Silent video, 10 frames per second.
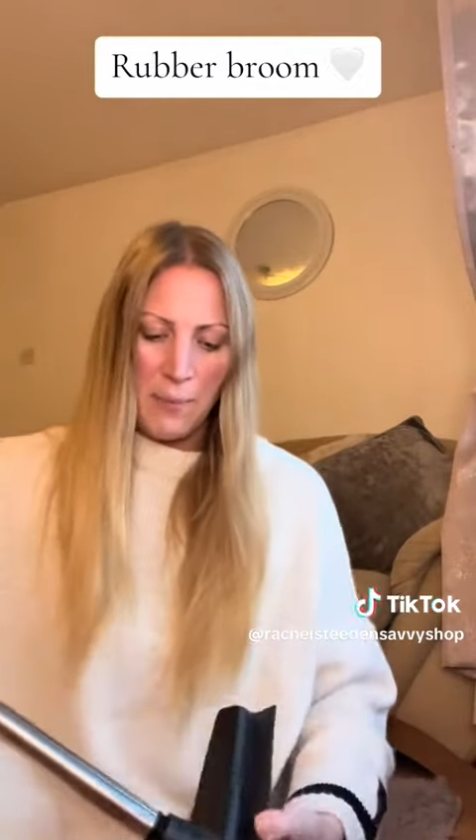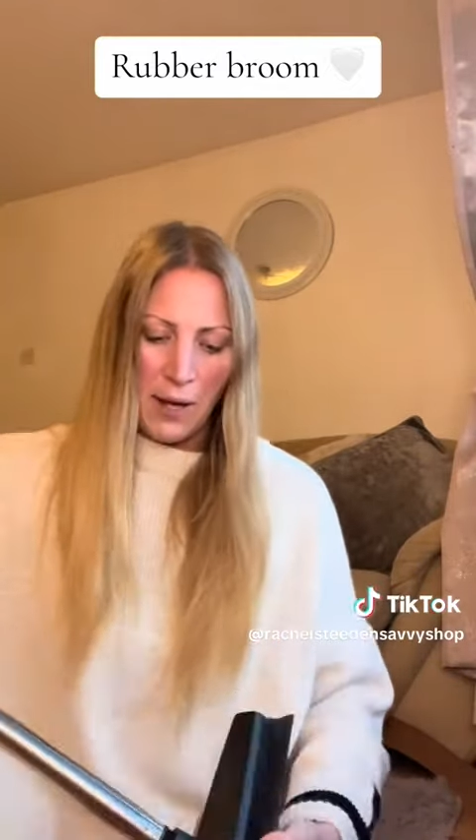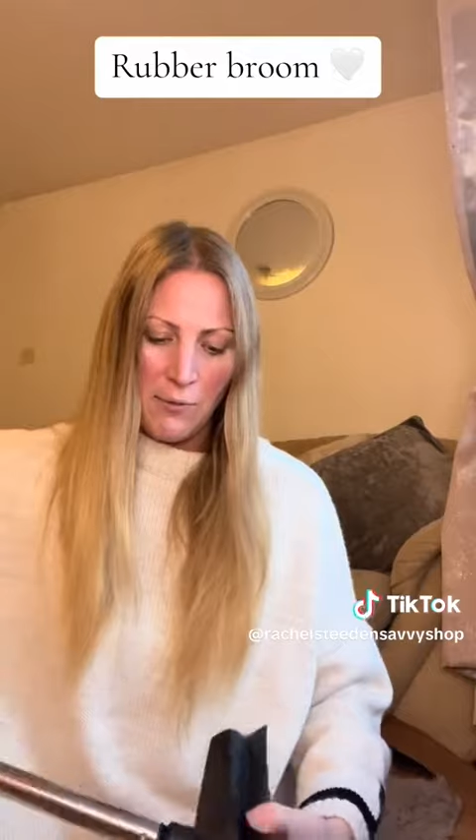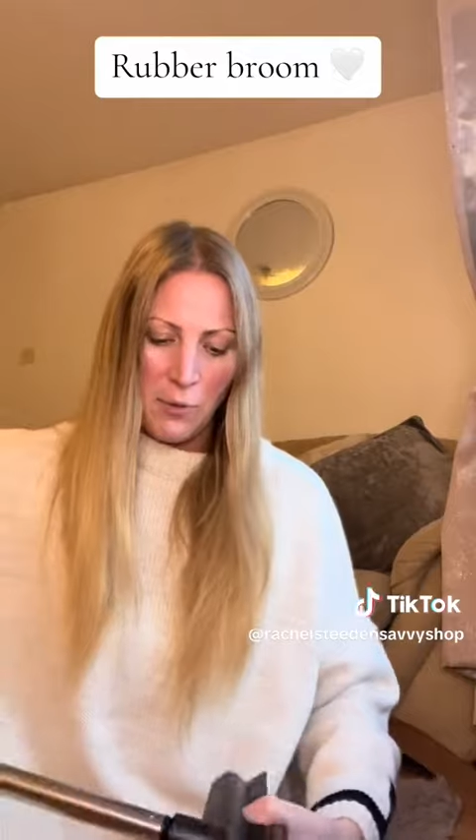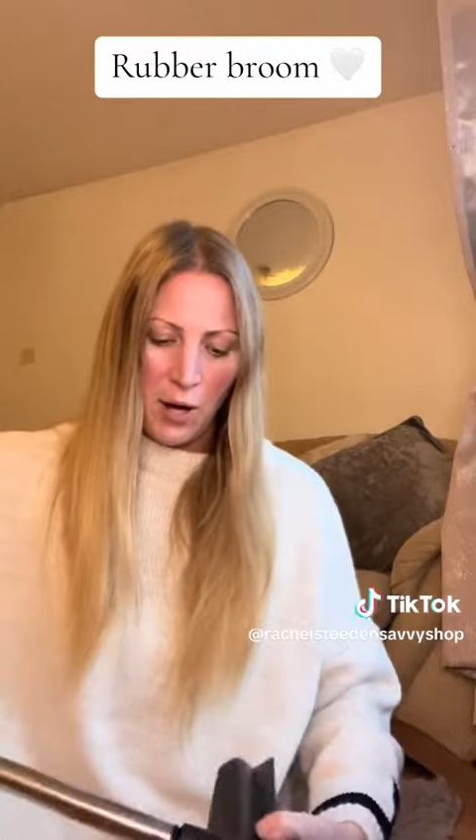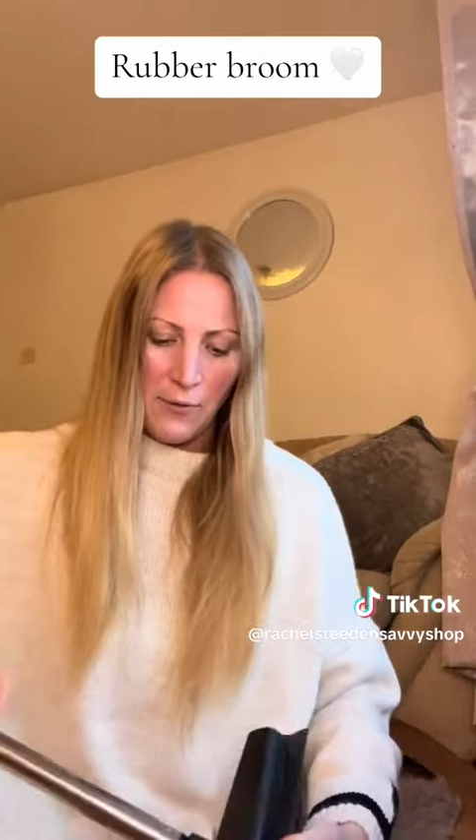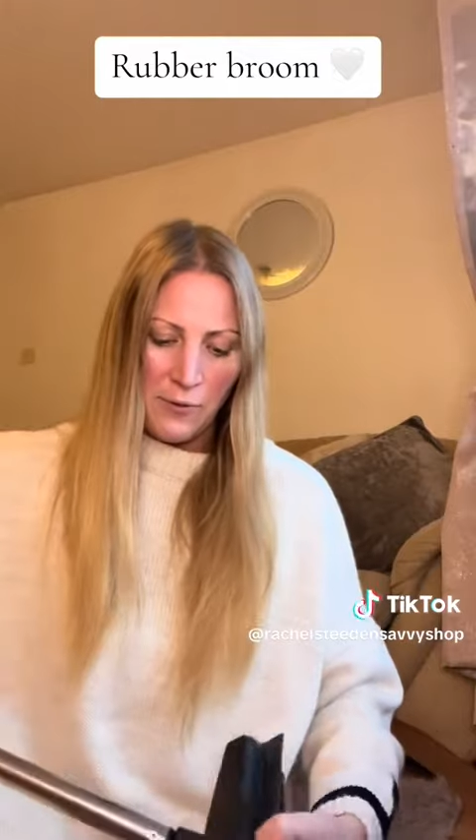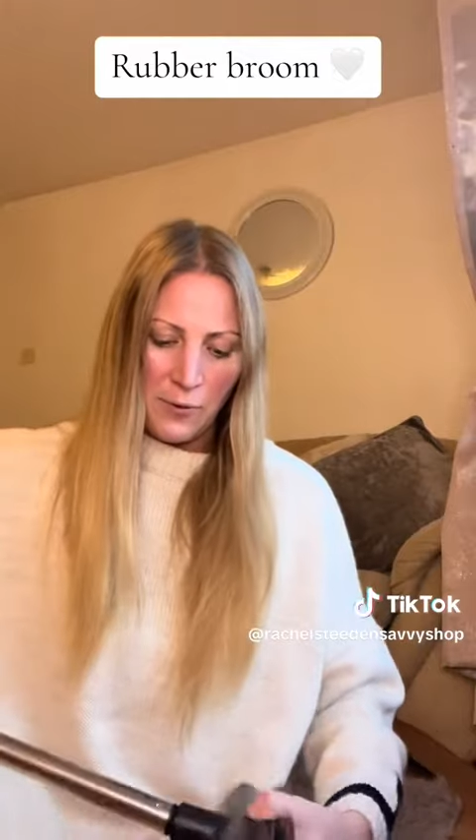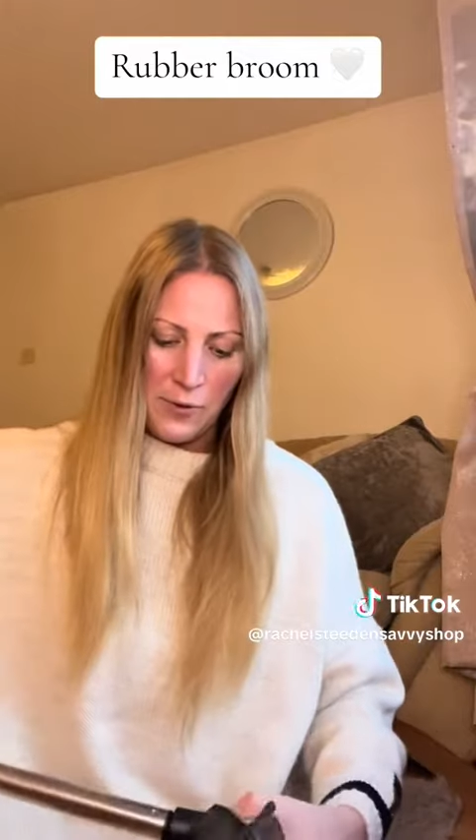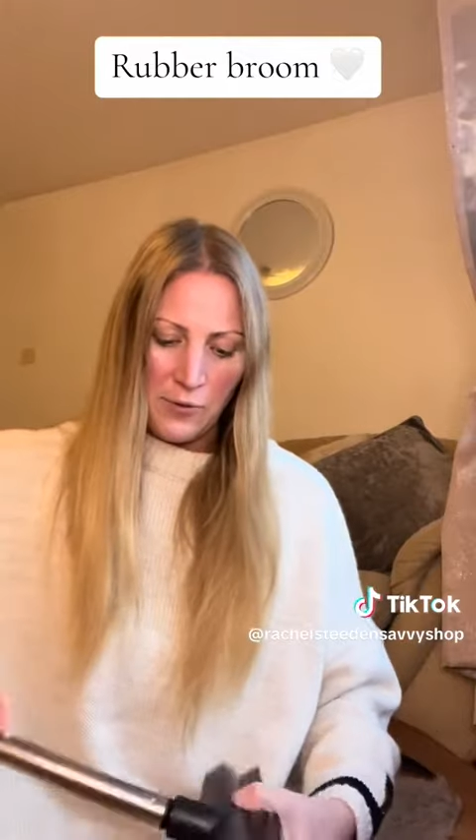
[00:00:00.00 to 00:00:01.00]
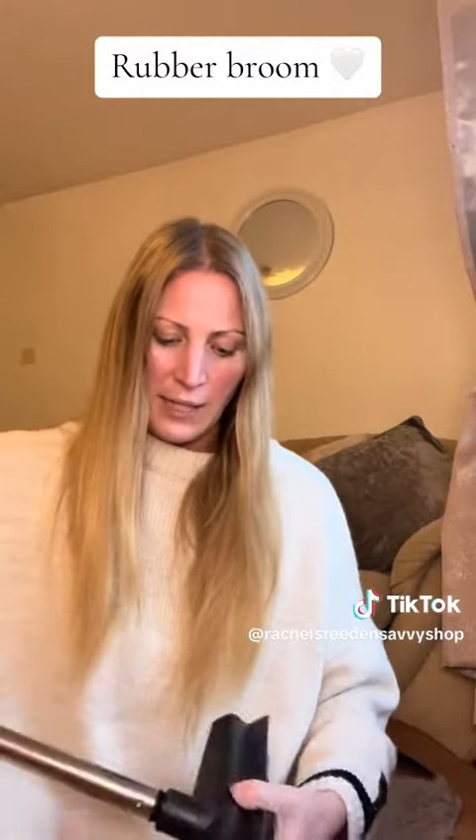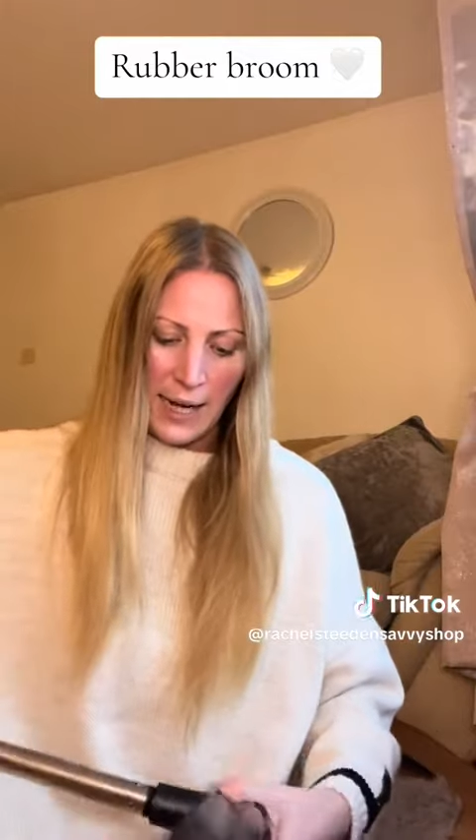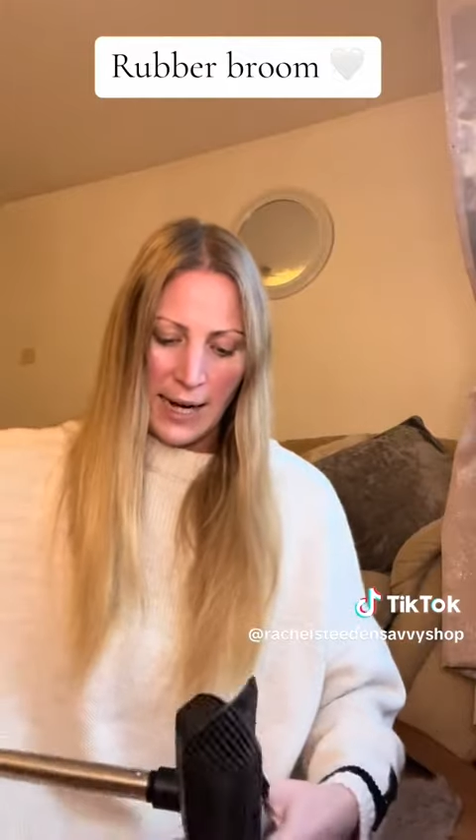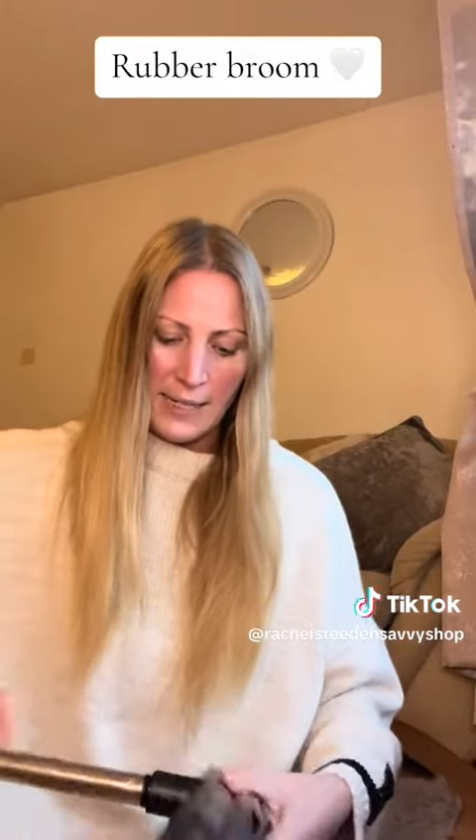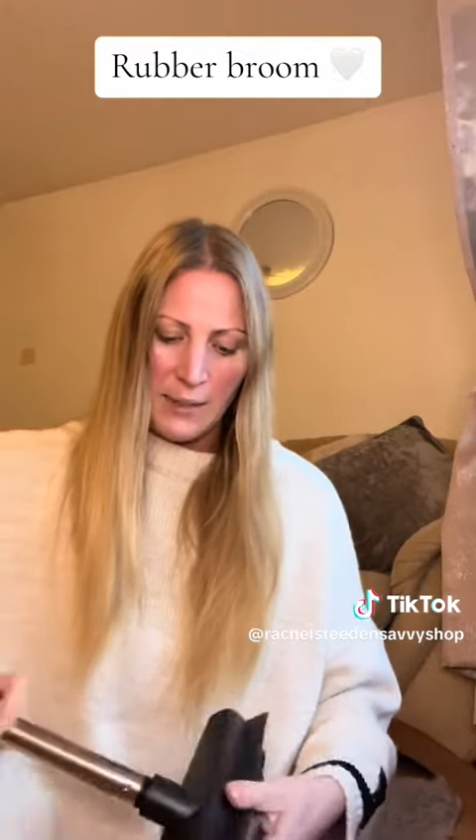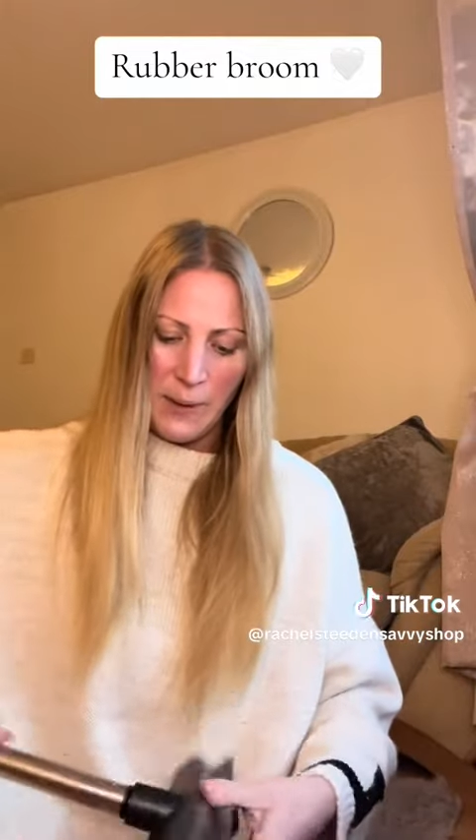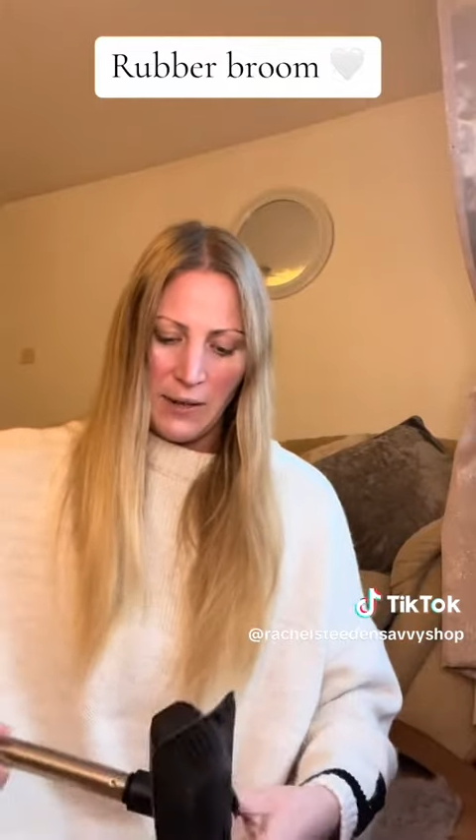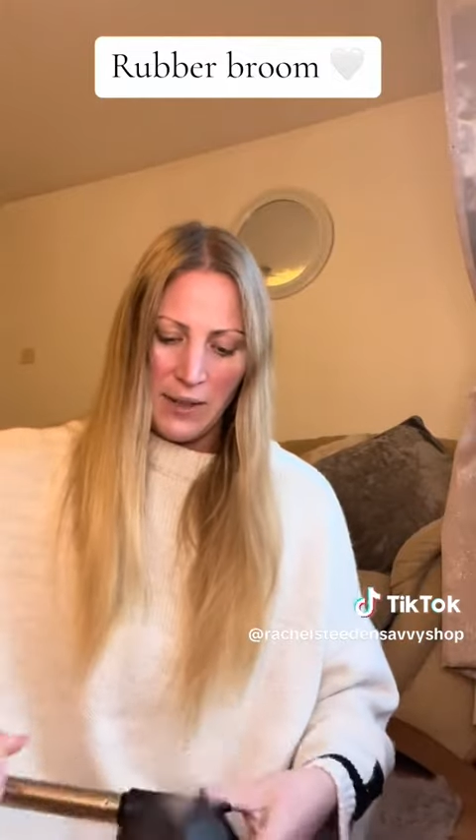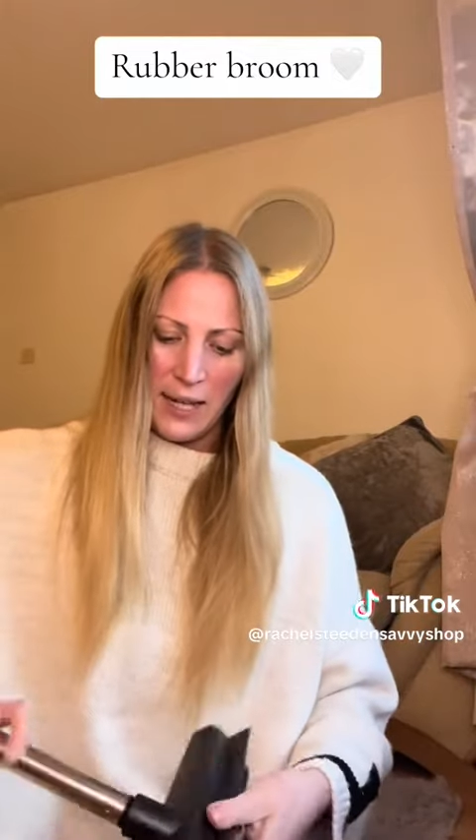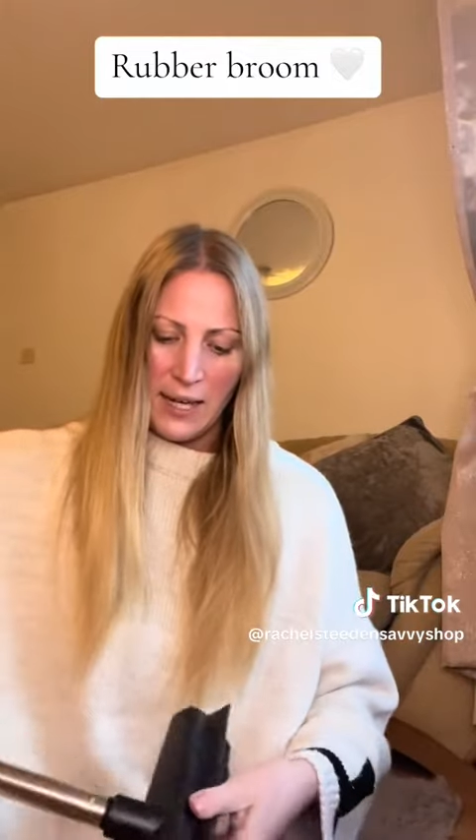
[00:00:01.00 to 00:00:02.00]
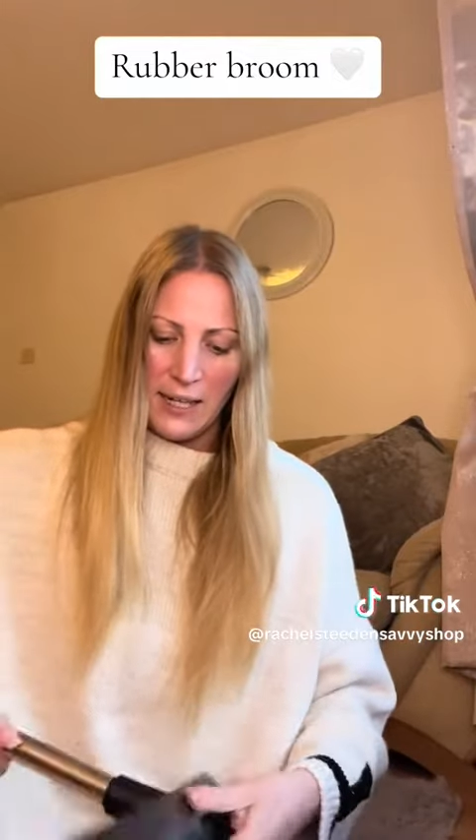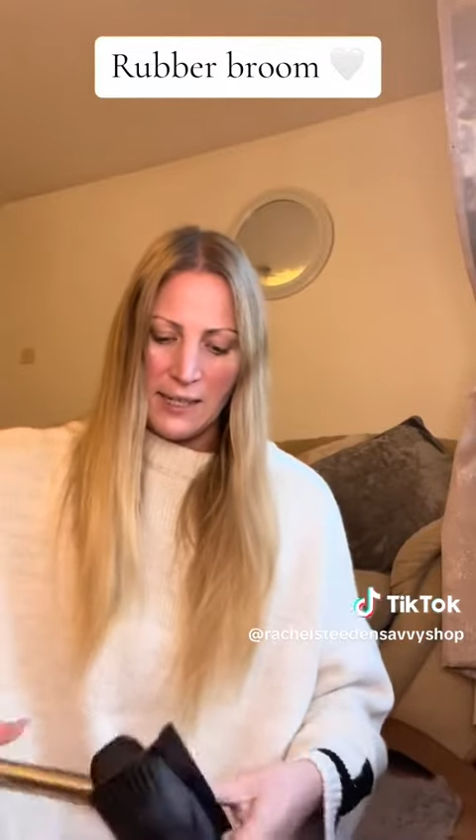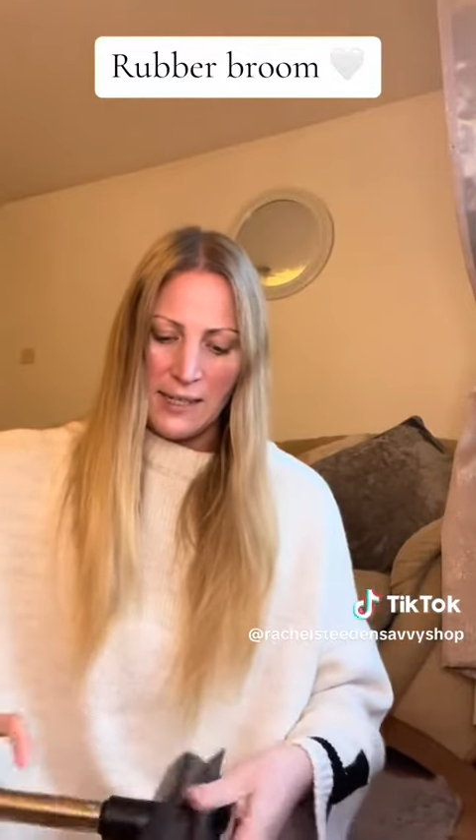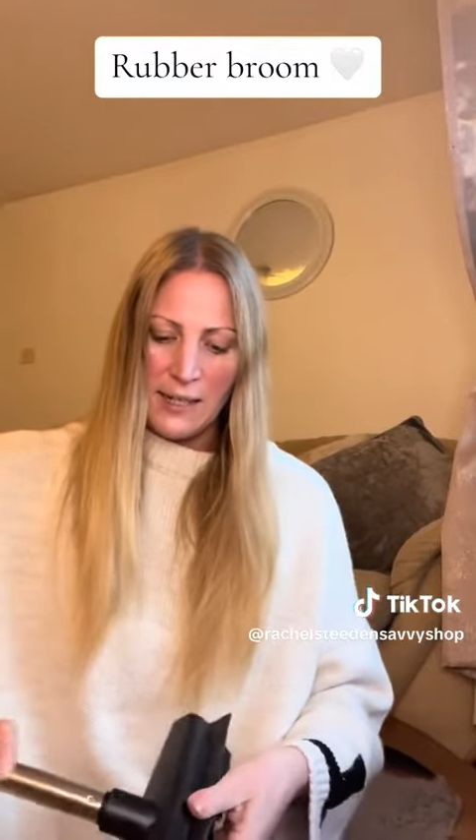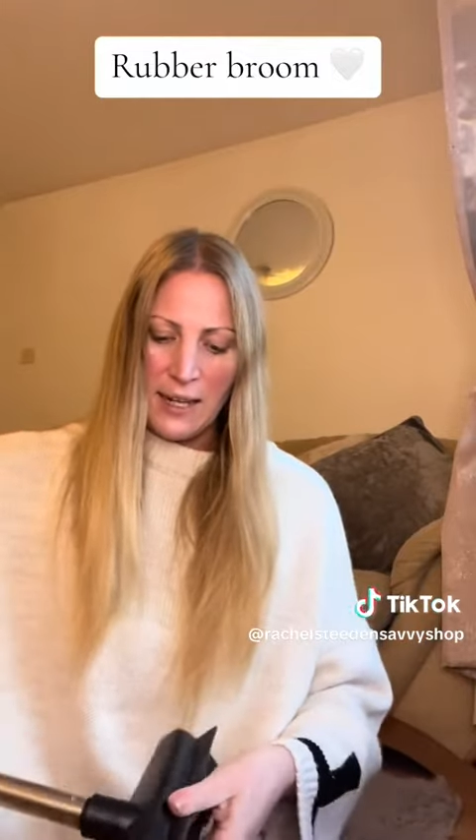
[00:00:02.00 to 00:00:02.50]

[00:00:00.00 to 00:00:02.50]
but what I thought was really handy about this,